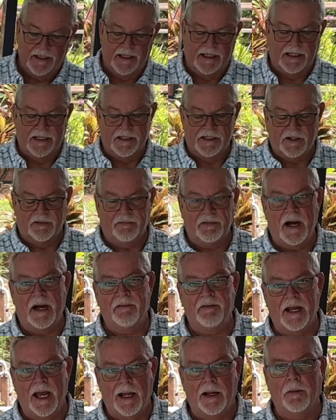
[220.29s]
is a
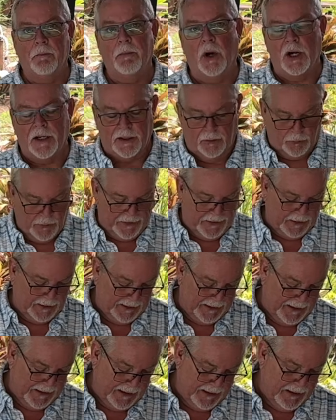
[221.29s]
5-gallon bucket with a
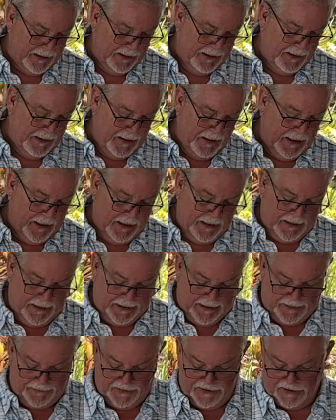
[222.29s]
lid.
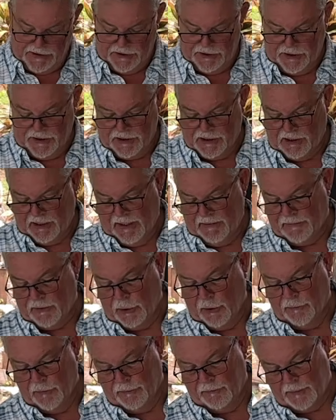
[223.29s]
This is just
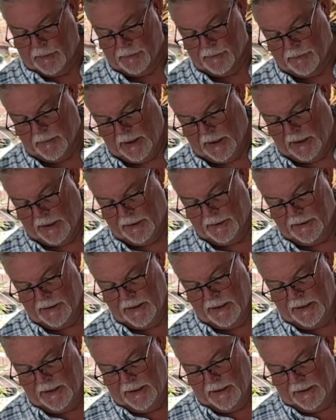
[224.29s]
leftover from
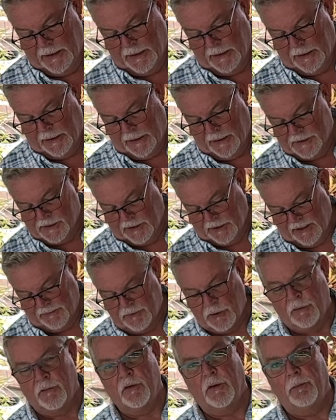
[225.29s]
it's a
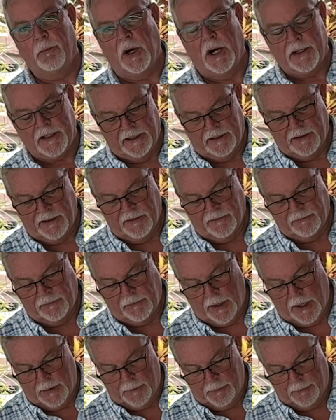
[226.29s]
leftover bucket
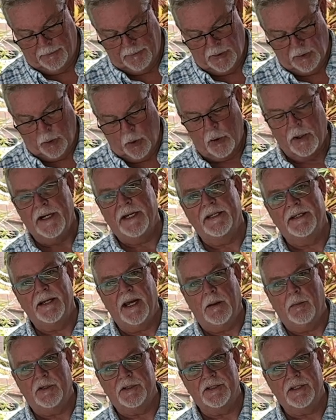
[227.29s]
from chlorine
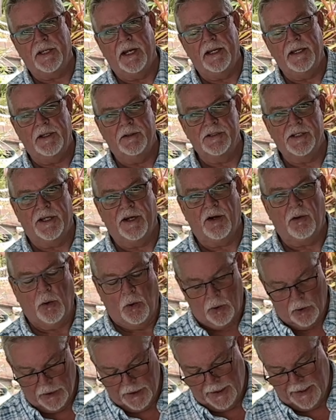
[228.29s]
tablets that I use in a
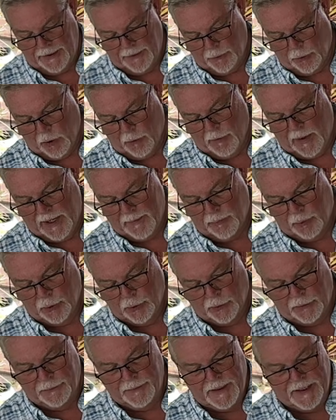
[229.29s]
chlorinator on my
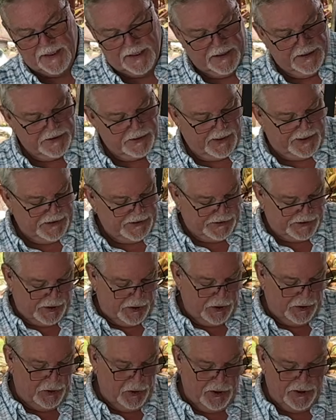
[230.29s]
pool. So I just
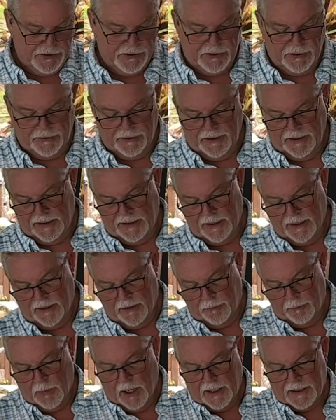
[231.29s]
hung on to
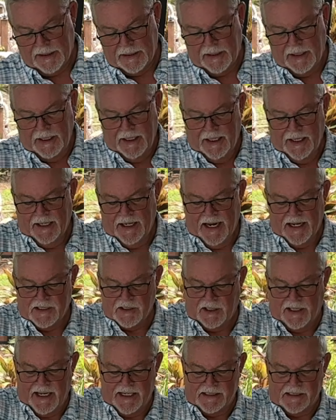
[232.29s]
the bucket. It
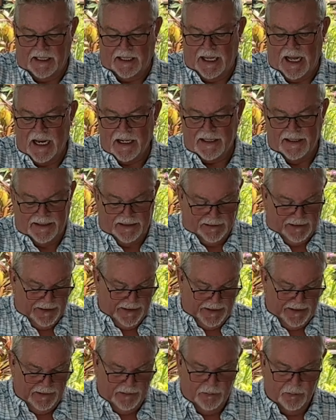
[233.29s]
actually has a locking
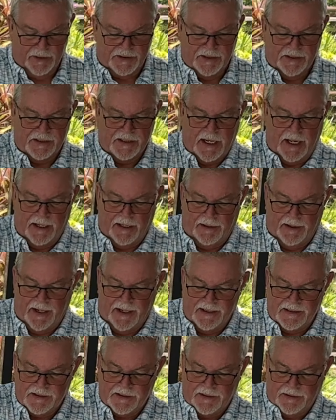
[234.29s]
lid, which is kind of
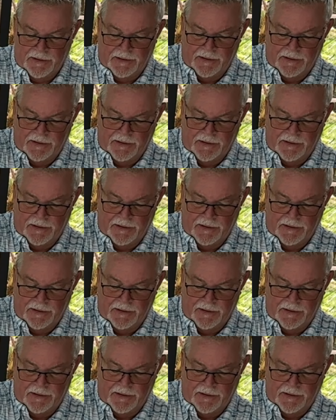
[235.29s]
nice.